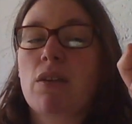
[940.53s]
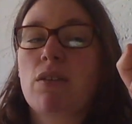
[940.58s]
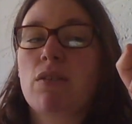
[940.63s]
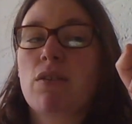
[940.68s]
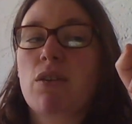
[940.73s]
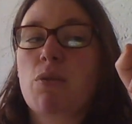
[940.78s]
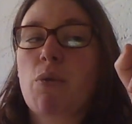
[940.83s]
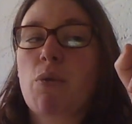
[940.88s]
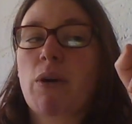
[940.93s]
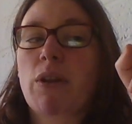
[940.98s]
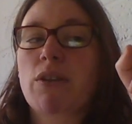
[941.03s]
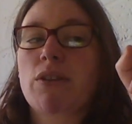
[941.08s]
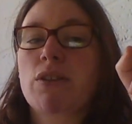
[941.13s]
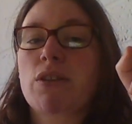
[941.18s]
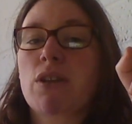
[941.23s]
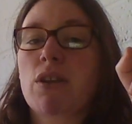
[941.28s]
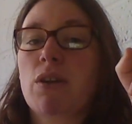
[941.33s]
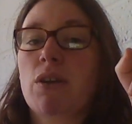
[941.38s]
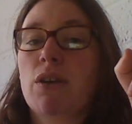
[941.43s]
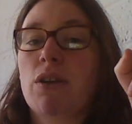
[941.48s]
So you want,
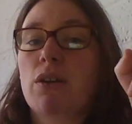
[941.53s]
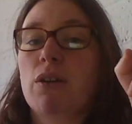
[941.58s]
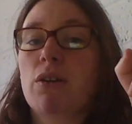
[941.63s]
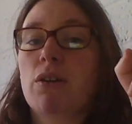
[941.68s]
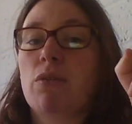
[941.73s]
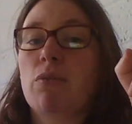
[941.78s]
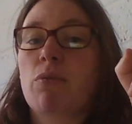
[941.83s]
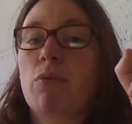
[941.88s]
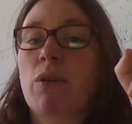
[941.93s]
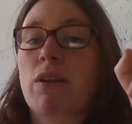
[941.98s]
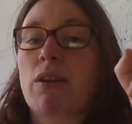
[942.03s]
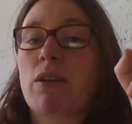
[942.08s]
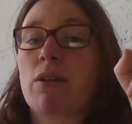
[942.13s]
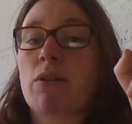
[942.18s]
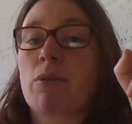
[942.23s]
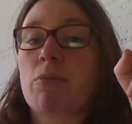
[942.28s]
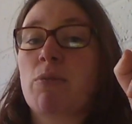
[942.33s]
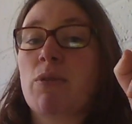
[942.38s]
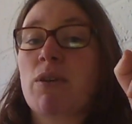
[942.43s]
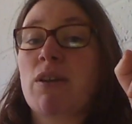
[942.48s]
when
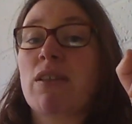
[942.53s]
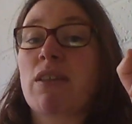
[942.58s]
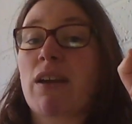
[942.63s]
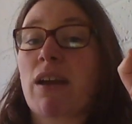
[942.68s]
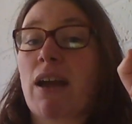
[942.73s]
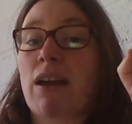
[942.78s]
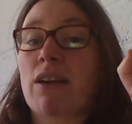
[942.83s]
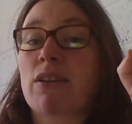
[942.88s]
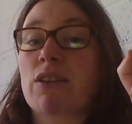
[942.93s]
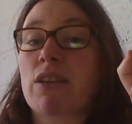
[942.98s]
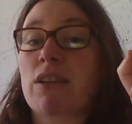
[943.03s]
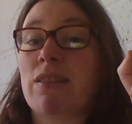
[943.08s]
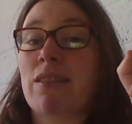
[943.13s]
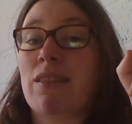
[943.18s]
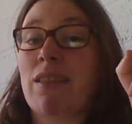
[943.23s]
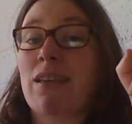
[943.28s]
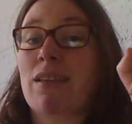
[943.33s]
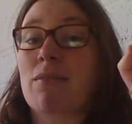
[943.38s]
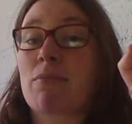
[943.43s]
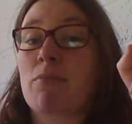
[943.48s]
you're breathing out in
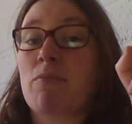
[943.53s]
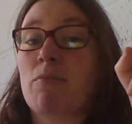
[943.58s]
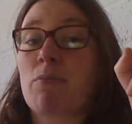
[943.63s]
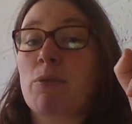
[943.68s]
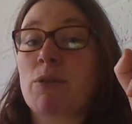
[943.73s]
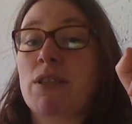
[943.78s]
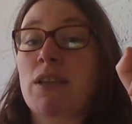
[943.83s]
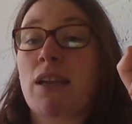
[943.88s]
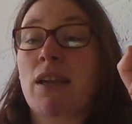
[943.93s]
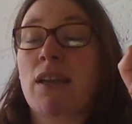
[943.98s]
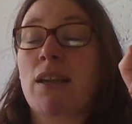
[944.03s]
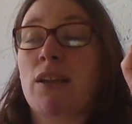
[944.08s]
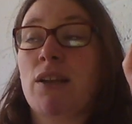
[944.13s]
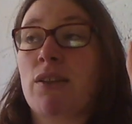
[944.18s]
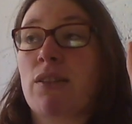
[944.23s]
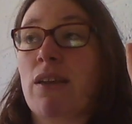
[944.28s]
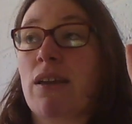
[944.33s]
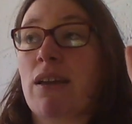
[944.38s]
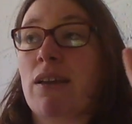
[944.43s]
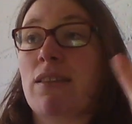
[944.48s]
this particular
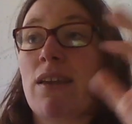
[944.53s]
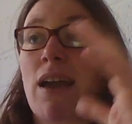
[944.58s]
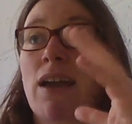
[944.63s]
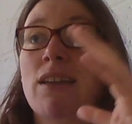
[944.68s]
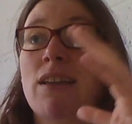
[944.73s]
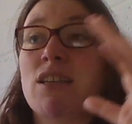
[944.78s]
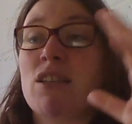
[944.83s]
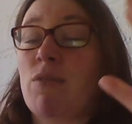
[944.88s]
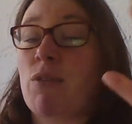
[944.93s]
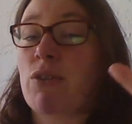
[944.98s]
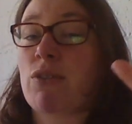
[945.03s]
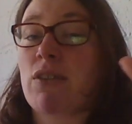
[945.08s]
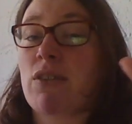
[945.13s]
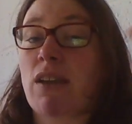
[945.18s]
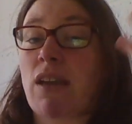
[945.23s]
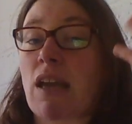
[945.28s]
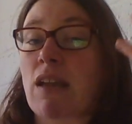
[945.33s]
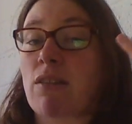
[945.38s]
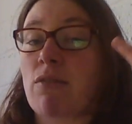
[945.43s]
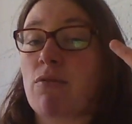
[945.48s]
thing at the end of your
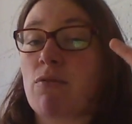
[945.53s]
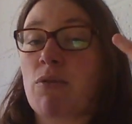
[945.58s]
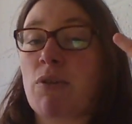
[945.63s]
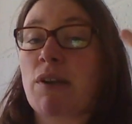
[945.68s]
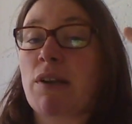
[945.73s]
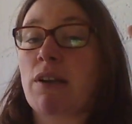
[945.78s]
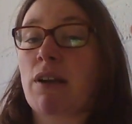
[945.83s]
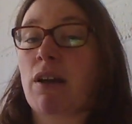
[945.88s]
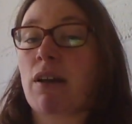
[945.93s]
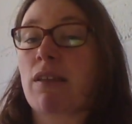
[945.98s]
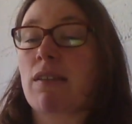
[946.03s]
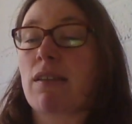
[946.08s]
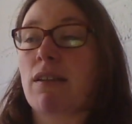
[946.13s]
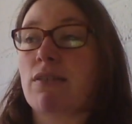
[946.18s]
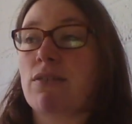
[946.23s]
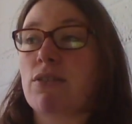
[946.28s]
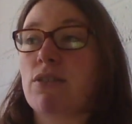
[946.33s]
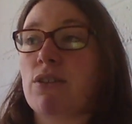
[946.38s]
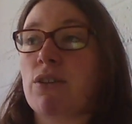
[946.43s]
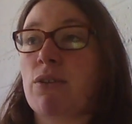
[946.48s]
singing, it's a really nice
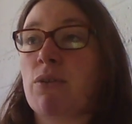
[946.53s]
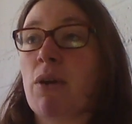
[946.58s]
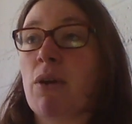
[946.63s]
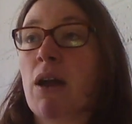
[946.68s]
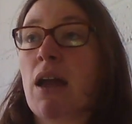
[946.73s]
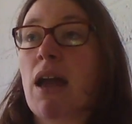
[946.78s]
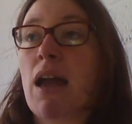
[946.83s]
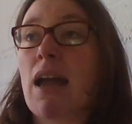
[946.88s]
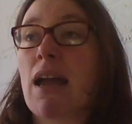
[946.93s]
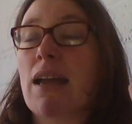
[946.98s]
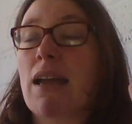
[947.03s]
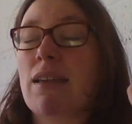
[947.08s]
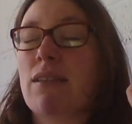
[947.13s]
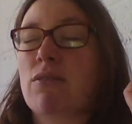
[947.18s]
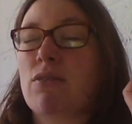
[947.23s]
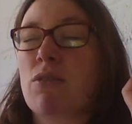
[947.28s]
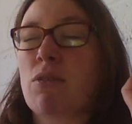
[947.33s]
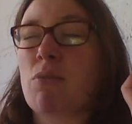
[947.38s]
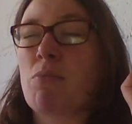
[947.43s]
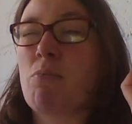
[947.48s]
thing to do, is
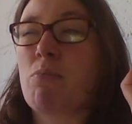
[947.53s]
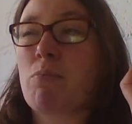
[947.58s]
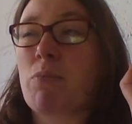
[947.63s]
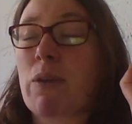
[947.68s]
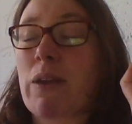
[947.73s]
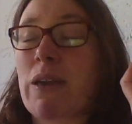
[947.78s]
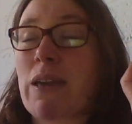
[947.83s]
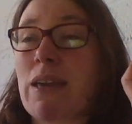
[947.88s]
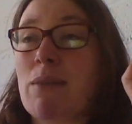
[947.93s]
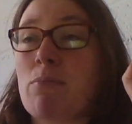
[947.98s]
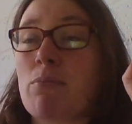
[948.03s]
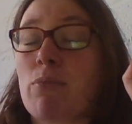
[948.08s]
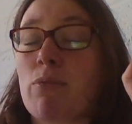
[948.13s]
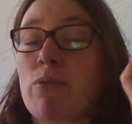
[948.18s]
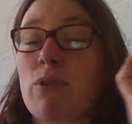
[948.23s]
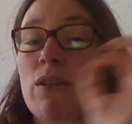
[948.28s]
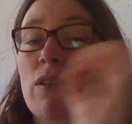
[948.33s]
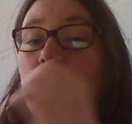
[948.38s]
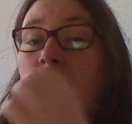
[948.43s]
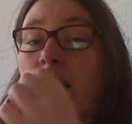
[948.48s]
to keep
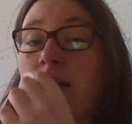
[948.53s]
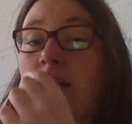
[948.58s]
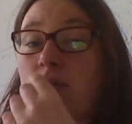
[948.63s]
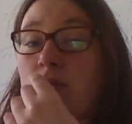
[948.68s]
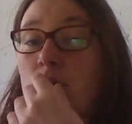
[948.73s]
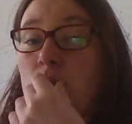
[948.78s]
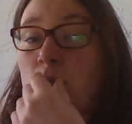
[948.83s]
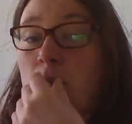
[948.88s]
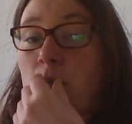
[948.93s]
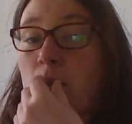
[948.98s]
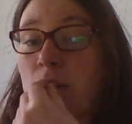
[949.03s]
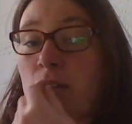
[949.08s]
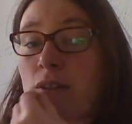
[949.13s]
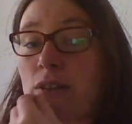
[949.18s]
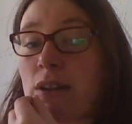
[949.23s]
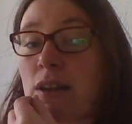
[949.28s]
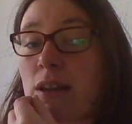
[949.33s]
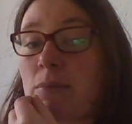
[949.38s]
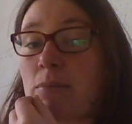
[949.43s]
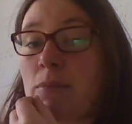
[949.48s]
breathing out through
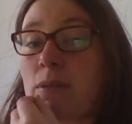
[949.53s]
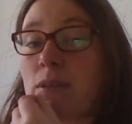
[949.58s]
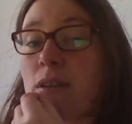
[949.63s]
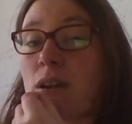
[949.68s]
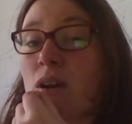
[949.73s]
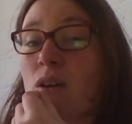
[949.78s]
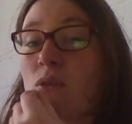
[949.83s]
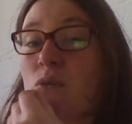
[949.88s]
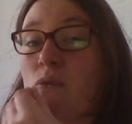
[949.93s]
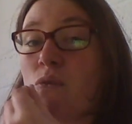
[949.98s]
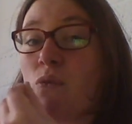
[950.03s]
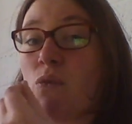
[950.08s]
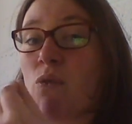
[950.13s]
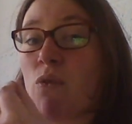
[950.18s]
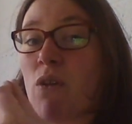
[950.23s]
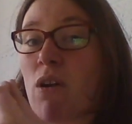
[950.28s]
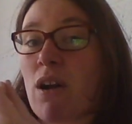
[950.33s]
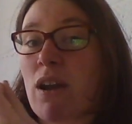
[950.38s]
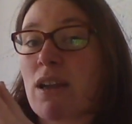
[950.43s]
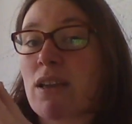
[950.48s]
pursed lips
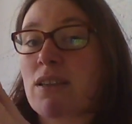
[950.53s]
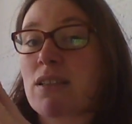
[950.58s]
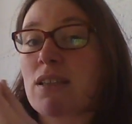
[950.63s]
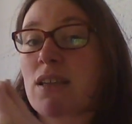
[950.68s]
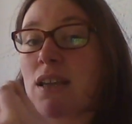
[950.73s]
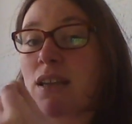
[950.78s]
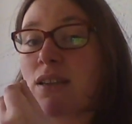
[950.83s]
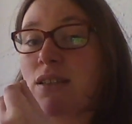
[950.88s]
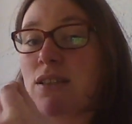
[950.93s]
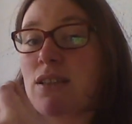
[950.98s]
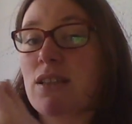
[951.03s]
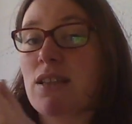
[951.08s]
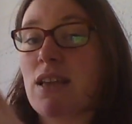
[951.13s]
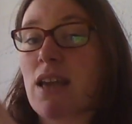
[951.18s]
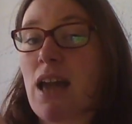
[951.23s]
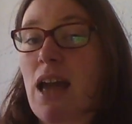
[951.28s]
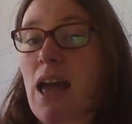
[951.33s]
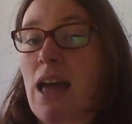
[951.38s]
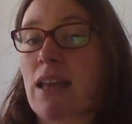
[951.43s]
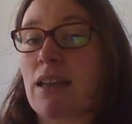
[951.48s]
right to
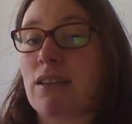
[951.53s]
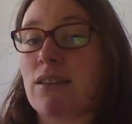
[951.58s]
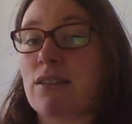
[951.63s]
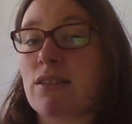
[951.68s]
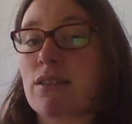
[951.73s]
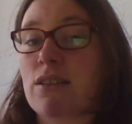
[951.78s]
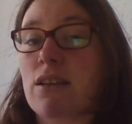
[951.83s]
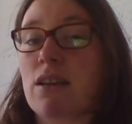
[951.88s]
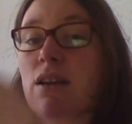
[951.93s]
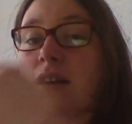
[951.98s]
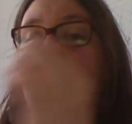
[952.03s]
the end.